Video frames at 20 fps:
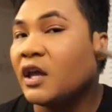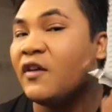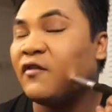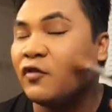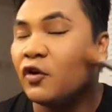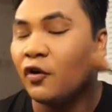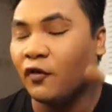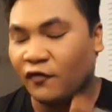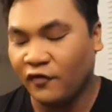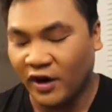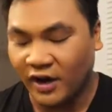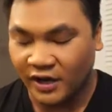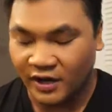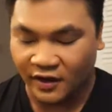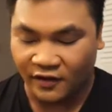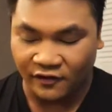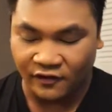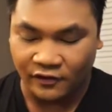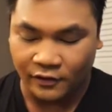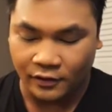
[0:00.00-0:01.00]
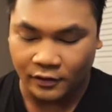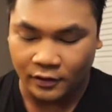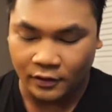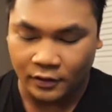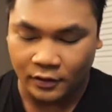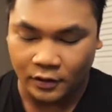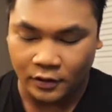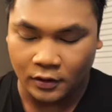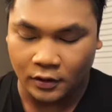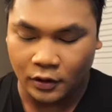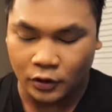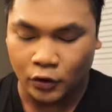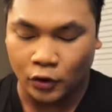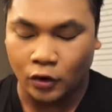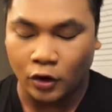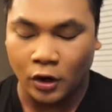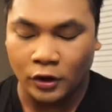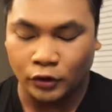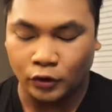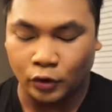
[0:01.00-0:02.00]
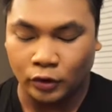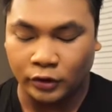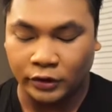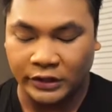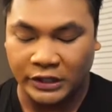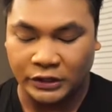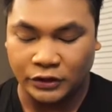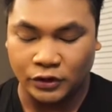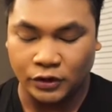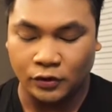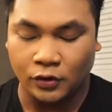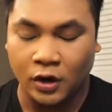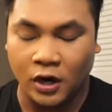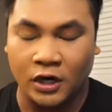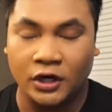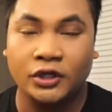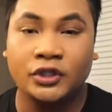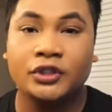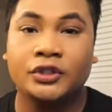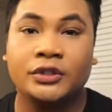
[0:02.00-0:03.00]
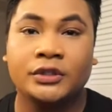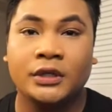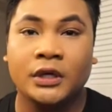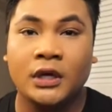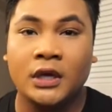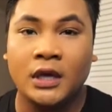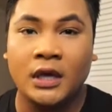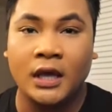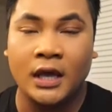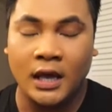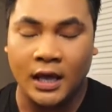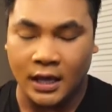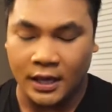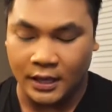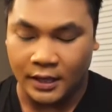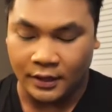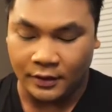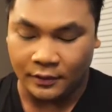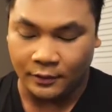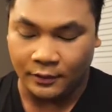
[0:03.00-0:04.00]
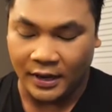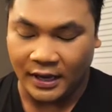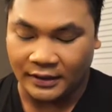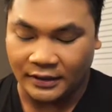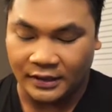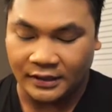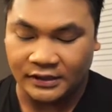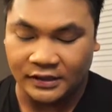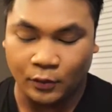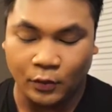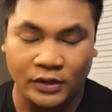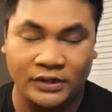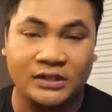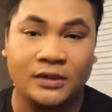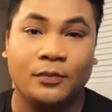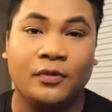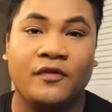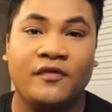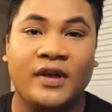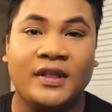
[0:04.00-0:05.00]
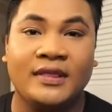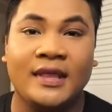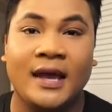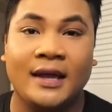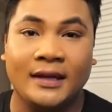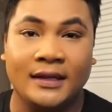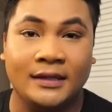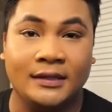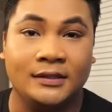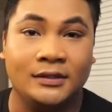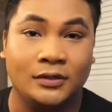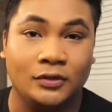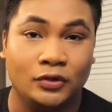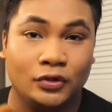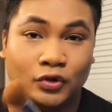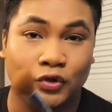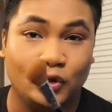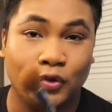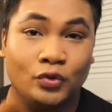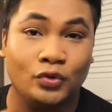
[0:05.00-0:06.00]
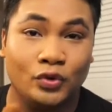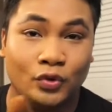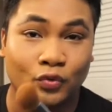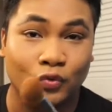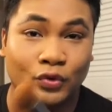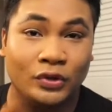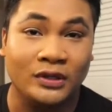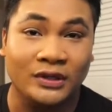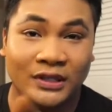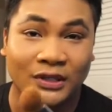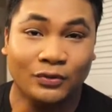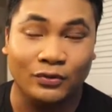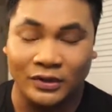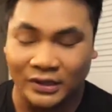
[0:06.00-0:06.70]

If you're afraid of your contour looking too harsh, I think some ways to prevent that is choose a really,